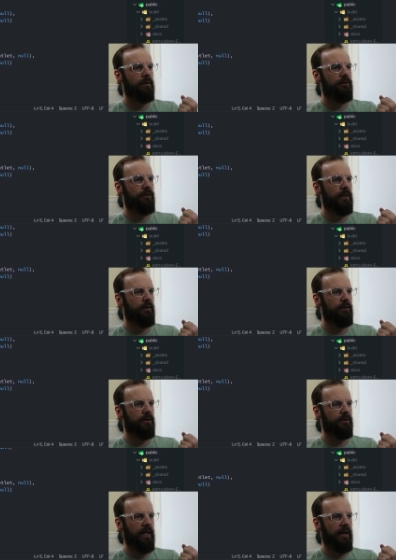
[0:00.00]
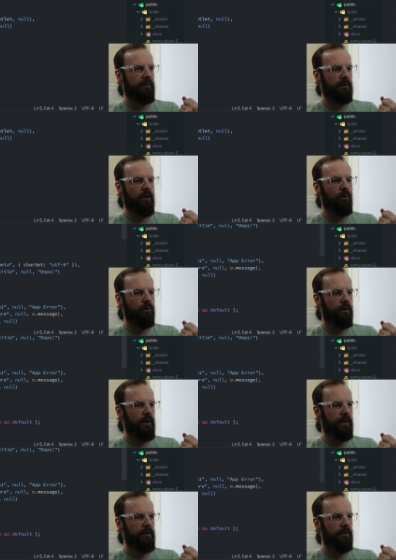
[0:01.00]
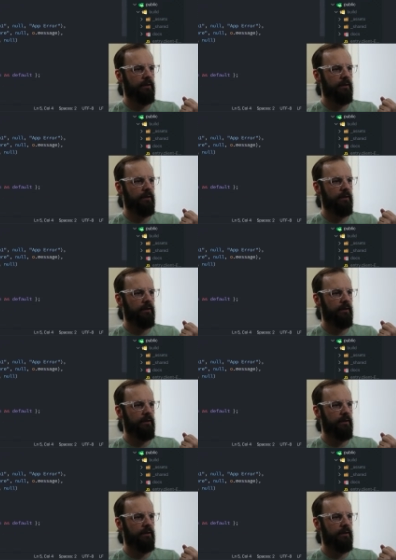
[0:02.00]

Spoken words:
can see here this doesn't have a loader in it,